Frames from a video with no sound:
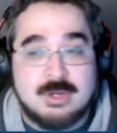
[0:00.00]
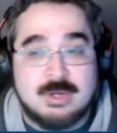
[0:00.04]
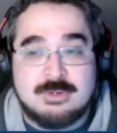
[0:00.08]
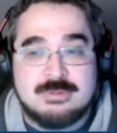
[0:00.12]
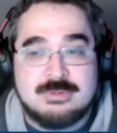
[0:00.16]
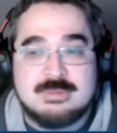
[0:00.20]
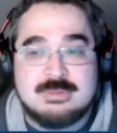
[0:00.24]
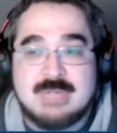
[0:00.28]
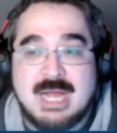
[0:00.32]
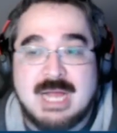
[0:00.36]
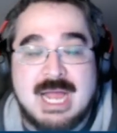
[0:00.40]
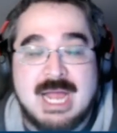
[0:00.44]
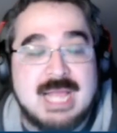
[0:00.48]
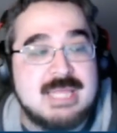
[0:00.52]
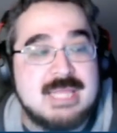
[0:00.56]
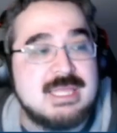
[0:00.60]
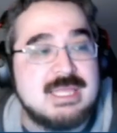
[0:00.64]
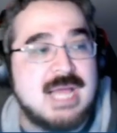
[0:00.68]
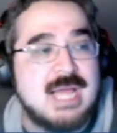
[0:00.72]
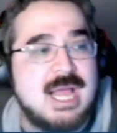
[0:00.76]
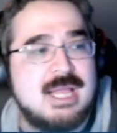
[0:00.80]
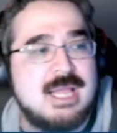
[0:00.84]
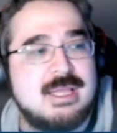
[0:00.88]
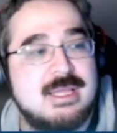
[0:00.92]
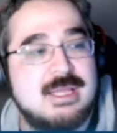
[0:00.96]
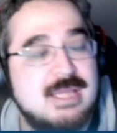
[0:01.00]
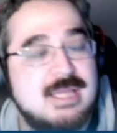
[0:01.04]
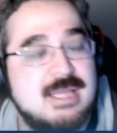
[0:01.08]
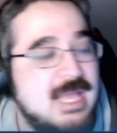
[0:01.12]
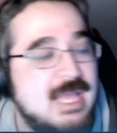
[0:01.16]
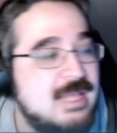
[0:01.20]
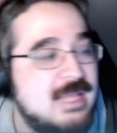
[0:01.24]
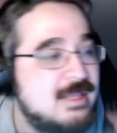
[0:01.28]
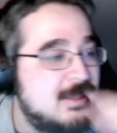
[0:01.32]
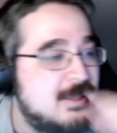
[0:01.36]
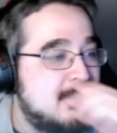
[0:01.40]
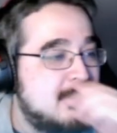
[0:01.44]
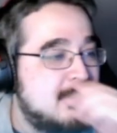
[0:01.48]
They're so focused on
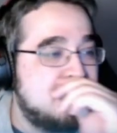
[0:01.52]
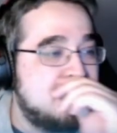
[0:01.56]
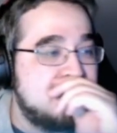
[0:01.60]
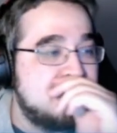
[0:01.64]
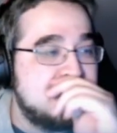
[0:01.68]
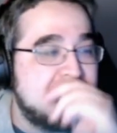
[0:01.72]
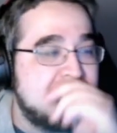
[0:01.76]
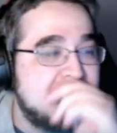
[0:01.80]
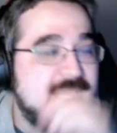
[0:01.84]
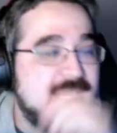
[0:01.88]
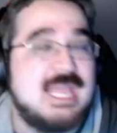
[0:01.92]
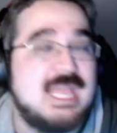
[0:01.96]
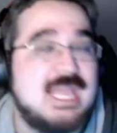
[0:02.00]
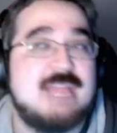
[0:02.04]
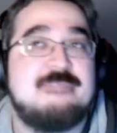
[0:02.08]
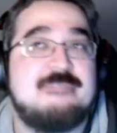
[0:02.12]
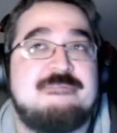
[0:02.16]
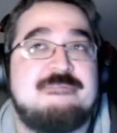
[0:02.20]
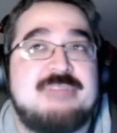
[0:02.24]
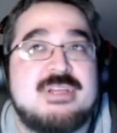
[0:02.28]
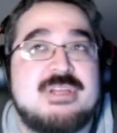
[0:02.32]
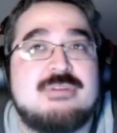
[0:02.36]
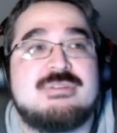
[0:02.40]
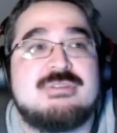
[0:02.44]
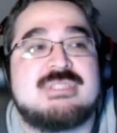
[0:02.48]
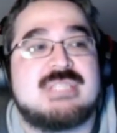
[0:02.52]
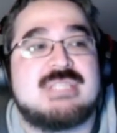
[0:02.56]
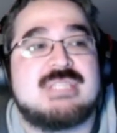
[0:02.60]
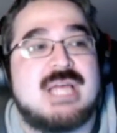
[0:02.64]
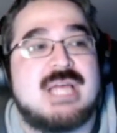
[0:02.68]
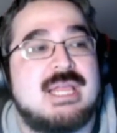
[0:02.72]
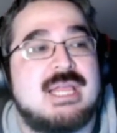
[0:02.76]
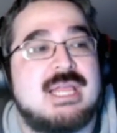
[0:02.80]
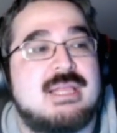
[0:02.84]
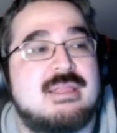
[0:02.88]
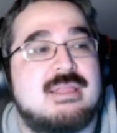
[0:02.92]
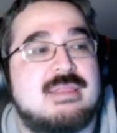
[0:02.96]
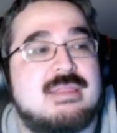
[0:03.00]
that the one feels
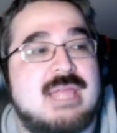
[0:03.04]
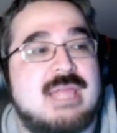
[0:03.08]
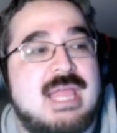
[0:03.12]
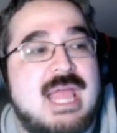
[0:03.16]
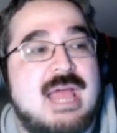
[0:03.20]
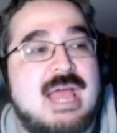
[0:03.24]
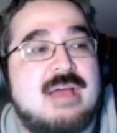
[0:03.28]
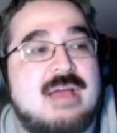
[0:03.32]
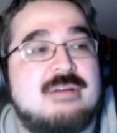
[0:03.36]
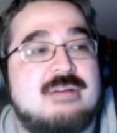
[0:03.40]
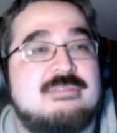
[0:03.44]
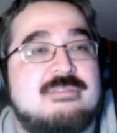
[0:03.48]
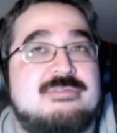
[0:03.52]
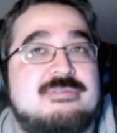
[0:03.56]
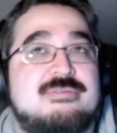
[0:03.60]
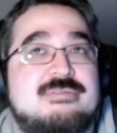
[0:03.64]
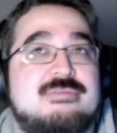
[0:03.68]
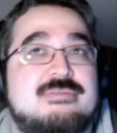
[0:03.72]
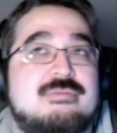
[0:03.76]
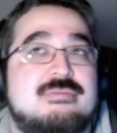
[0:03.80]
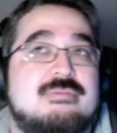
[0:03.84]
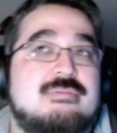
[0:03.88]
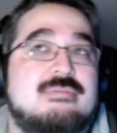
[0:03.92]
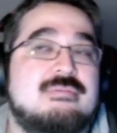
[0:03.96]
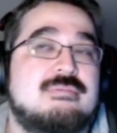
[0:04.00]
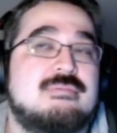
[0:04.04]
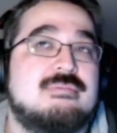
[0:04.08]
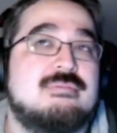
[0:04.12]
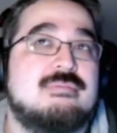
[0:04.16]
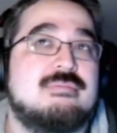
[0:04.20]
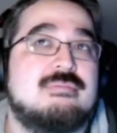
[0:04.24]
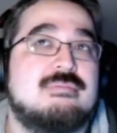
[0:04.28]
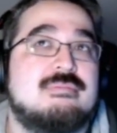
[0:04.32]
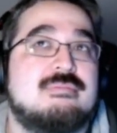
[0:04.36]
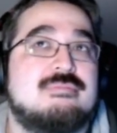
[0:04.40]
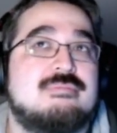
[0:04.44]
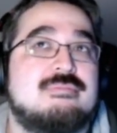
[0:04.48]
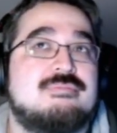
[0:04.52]
like they have.
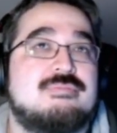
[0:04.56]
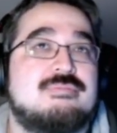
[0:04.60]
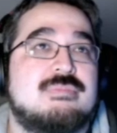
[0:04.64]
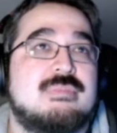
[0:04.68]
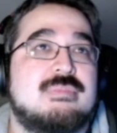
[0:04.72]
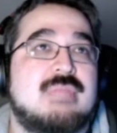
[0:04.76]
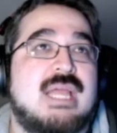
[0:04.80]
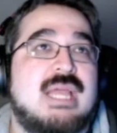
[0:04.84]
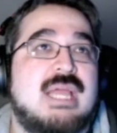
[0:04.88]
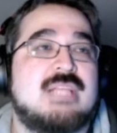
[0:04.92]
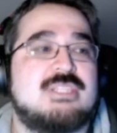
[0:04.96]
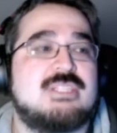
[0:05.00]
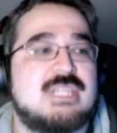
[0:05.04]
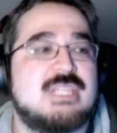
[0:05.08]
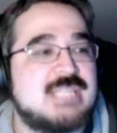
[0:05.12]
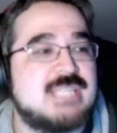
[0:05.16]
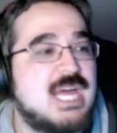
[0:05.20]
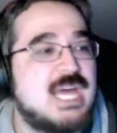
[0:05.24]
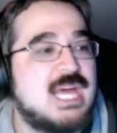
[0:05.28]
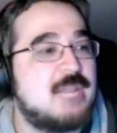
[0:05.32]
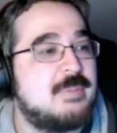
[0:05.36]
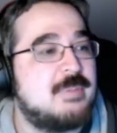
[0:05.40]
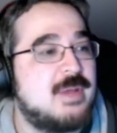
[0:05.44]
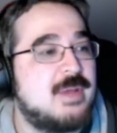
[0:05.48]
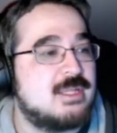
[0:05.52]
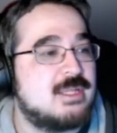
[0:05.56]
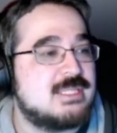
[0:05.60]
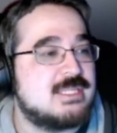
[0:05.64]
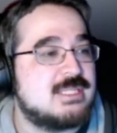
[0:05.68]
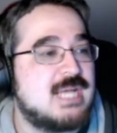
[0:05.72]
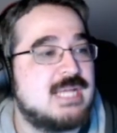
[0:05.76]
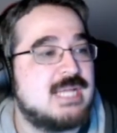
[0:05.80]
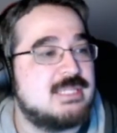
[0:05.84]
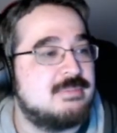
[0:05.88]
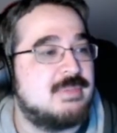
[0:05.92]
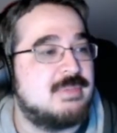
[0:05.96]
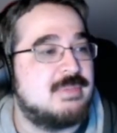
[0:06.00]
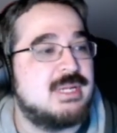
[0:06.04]
It's got to be all
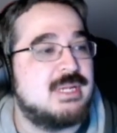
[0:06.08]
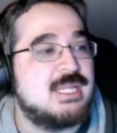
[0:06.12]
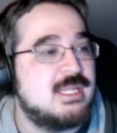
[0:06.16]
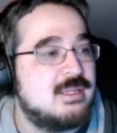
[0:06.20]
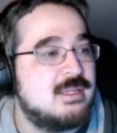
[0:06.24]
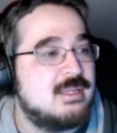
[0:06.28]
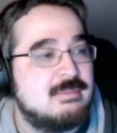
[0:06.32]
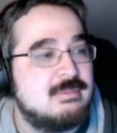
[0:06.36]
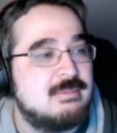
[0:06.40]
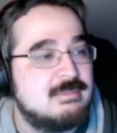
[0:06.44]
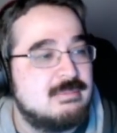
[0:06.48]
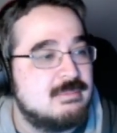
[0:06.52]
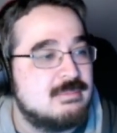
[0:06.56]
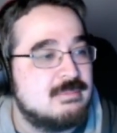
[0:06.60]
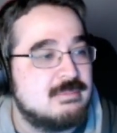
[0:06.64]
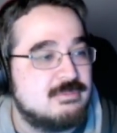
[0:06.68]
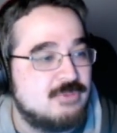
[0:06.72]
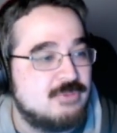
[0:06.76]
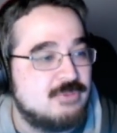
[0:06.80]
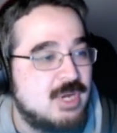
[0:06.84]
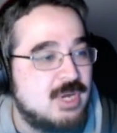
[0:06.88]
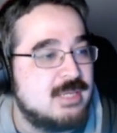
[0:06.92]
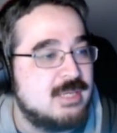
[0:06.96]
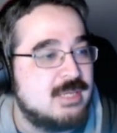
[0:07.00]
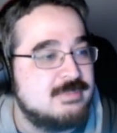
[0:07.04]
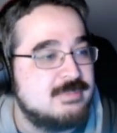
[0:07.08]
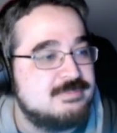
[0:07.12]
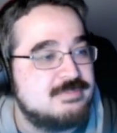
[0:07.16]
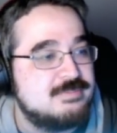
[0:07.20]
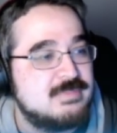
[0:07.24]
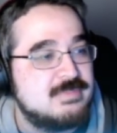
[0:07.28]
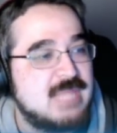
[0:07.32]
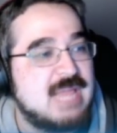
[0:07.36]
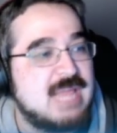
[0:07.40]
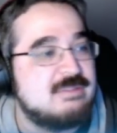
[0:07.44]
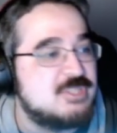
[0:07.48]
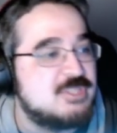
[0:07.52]
tied to money, right? They have